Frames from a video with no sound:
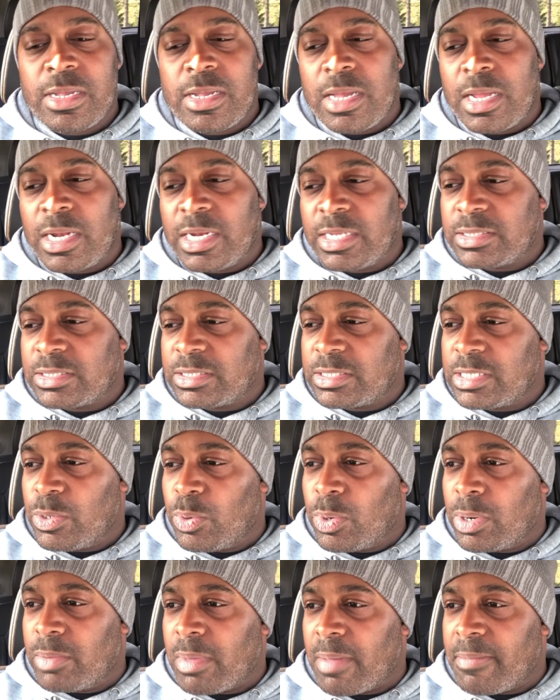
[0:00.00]
Let's see, what
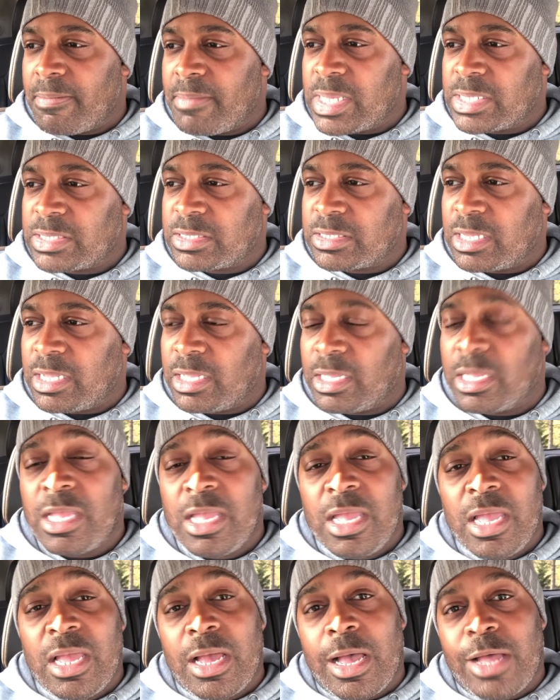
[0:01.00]
am I missing?
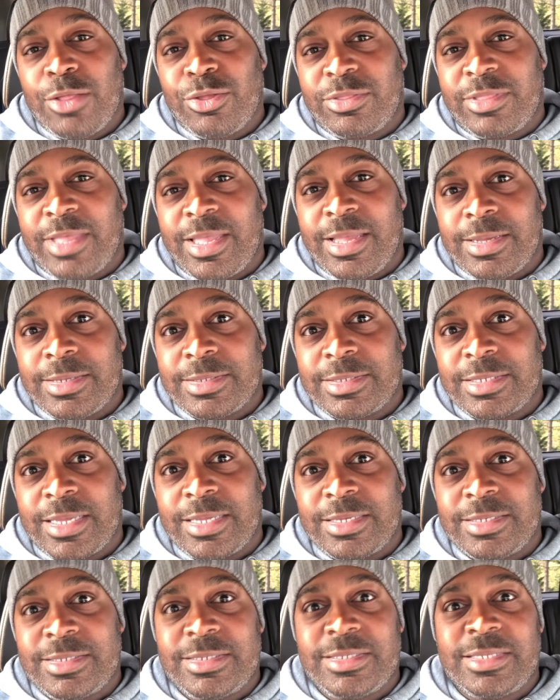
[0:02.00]
Other thing is
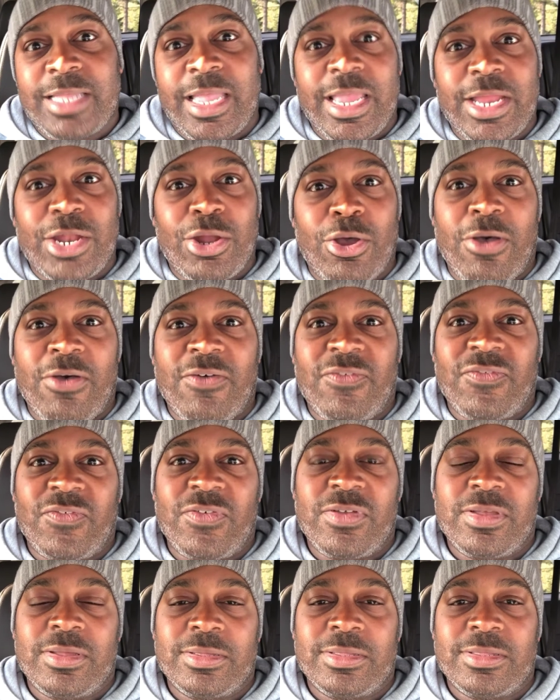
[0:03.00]
staying off
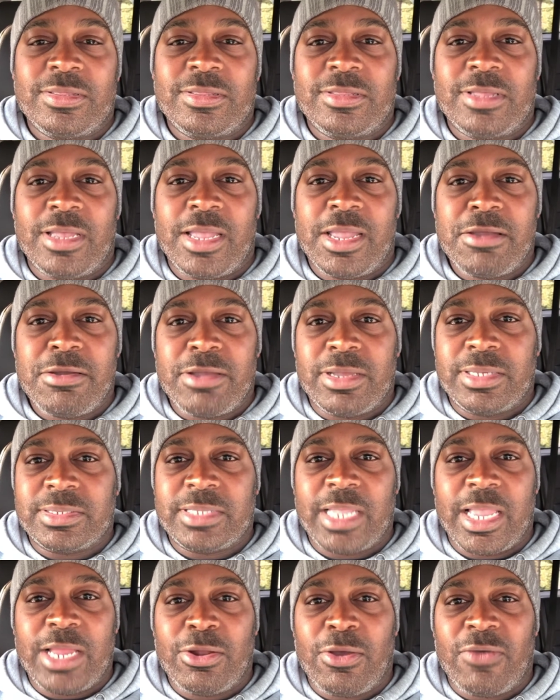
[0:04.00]
the area,
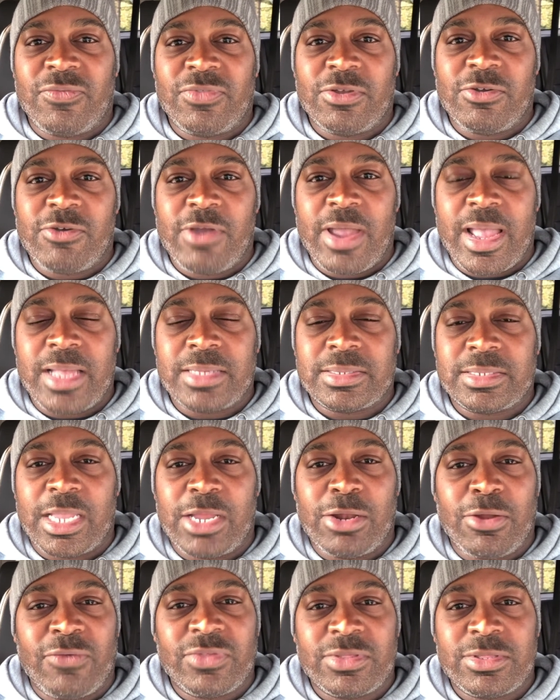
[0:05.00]
staying off the grass, staying
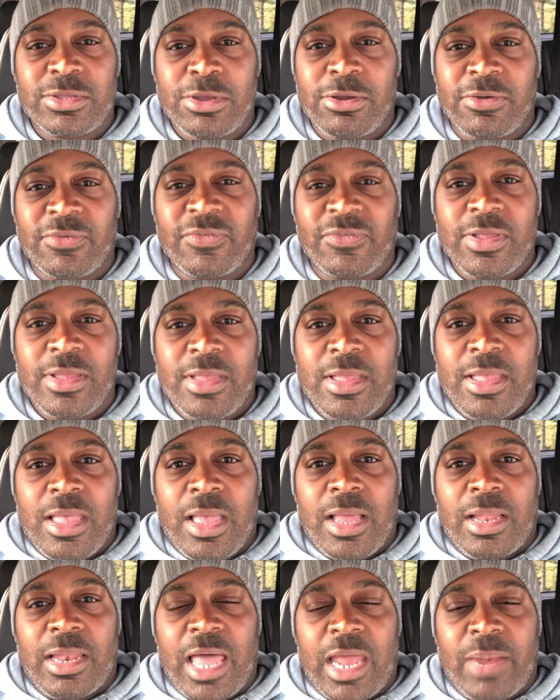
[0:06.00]
off the turf.
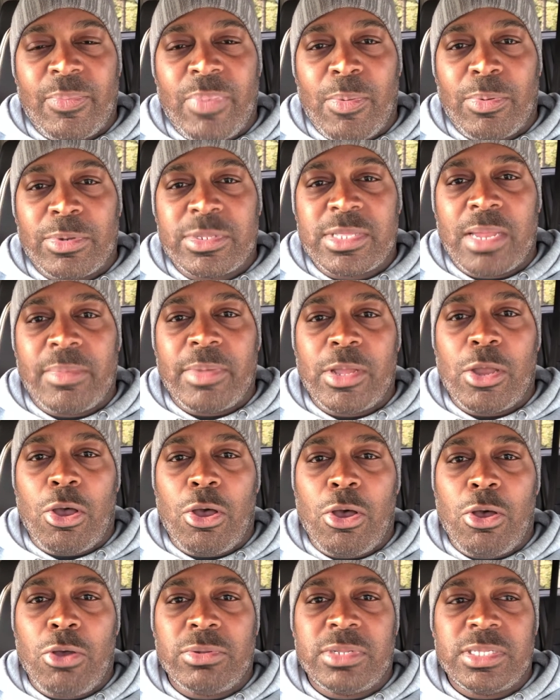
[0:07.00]
A lot of people are telling me,
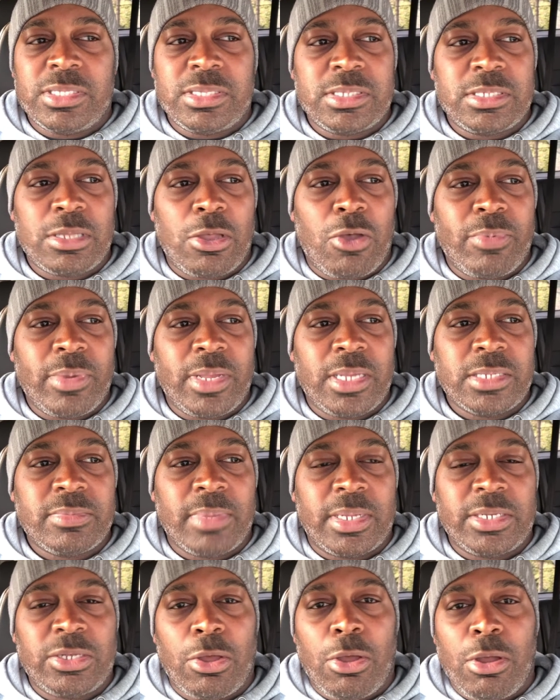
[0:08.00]
oh, this is all because my
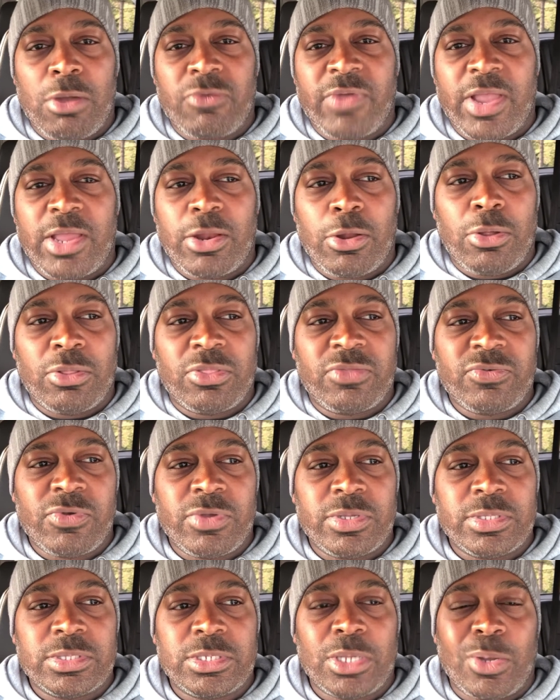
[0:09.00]
dog ran all through it
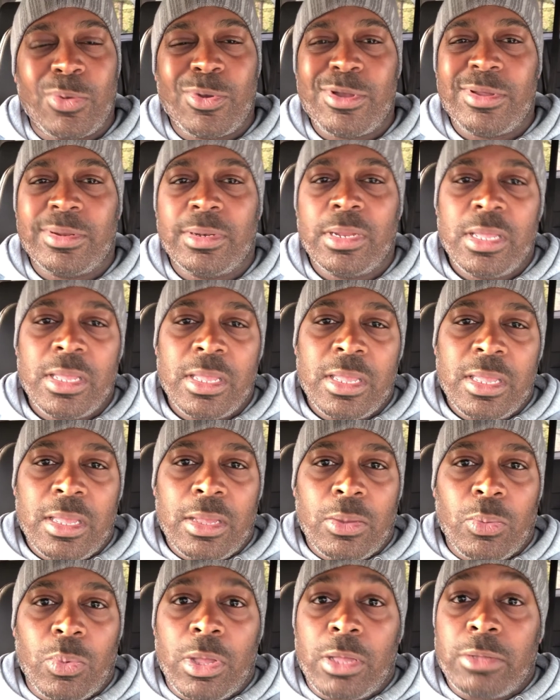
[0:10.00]
and so on.
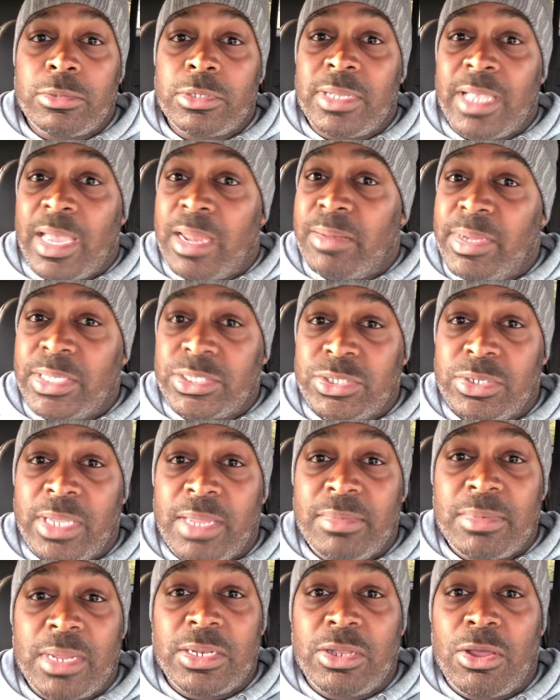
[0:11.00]
Well, you got to make sure you keep
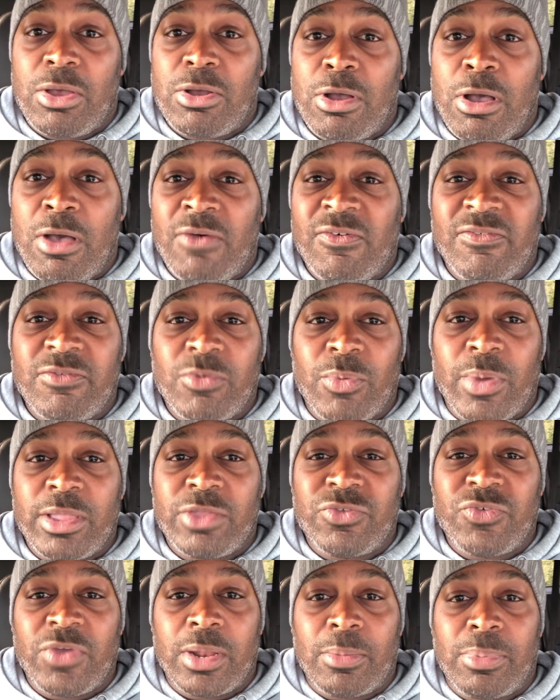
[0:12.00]
that dog off of it while you're
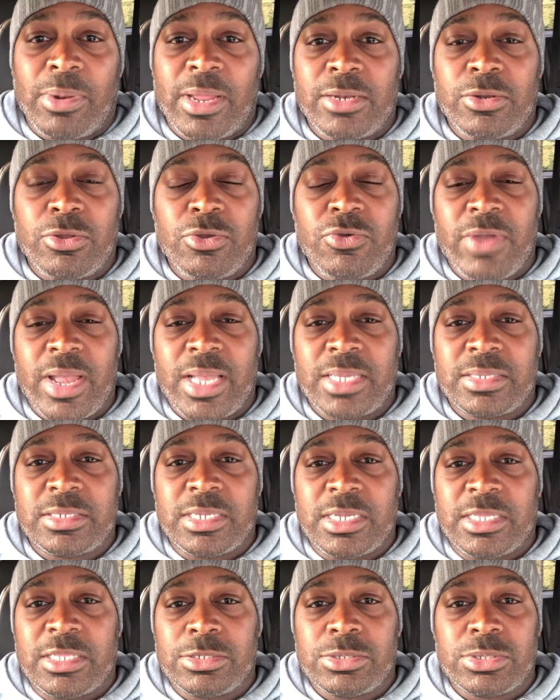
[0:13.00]
trying to plant new grass
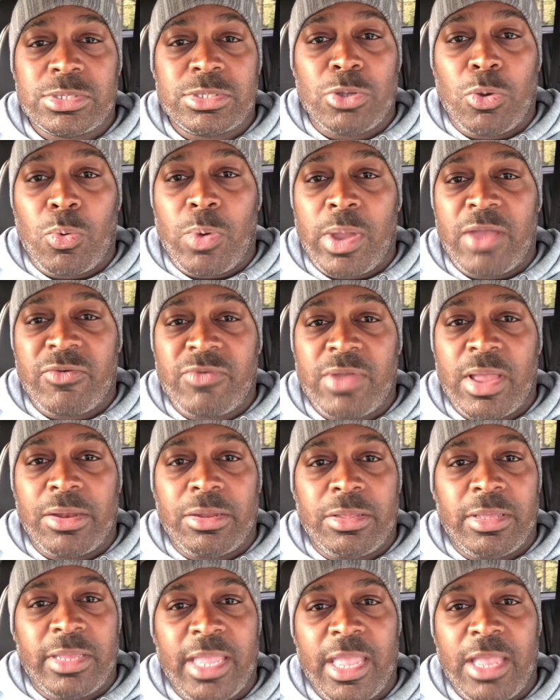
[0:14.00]
seed. There's just no way around it.
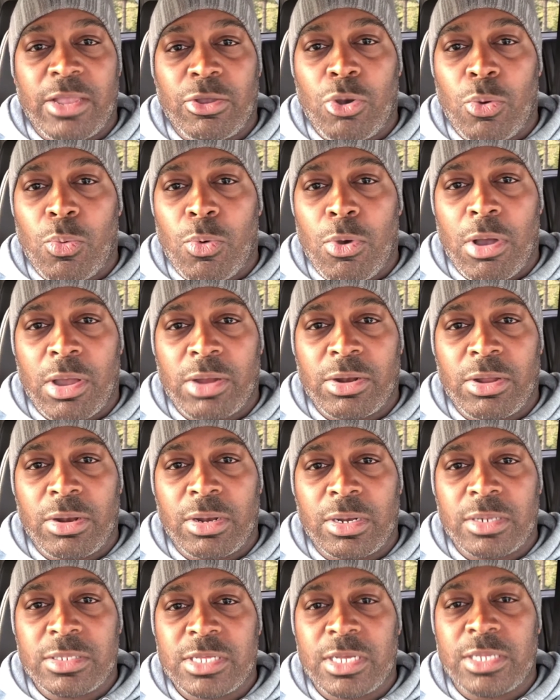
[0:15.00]
You can't go walking on it
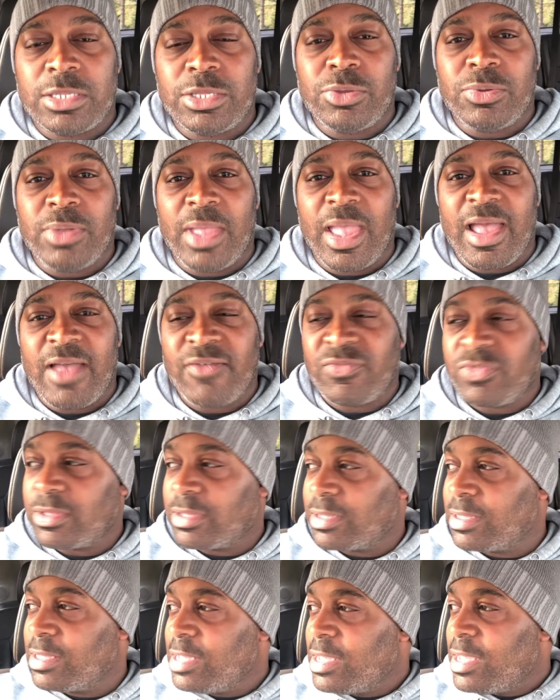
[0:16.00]
a ton. You have to
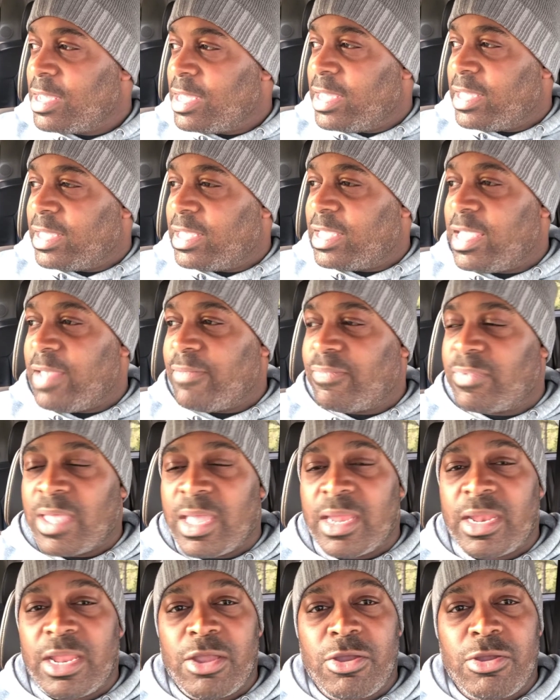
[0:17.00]
keep
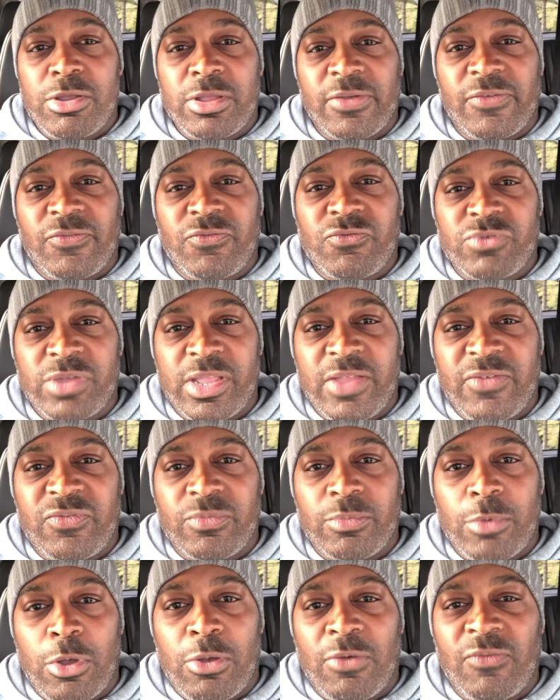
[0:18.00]
that area free from
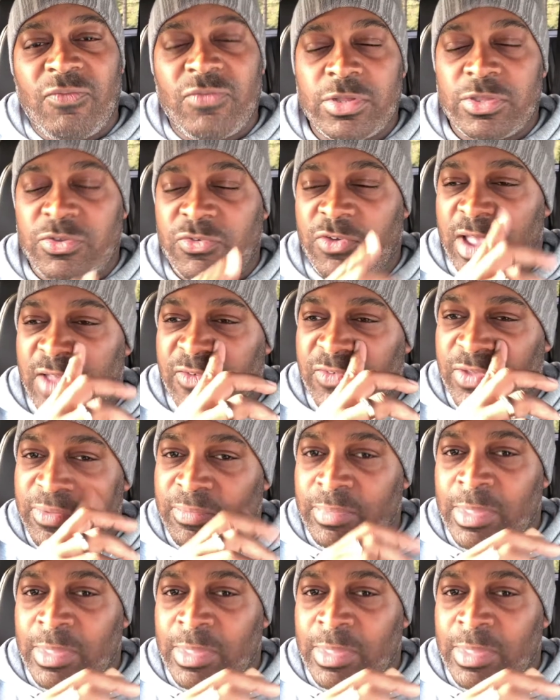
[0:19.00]
all foot traffic.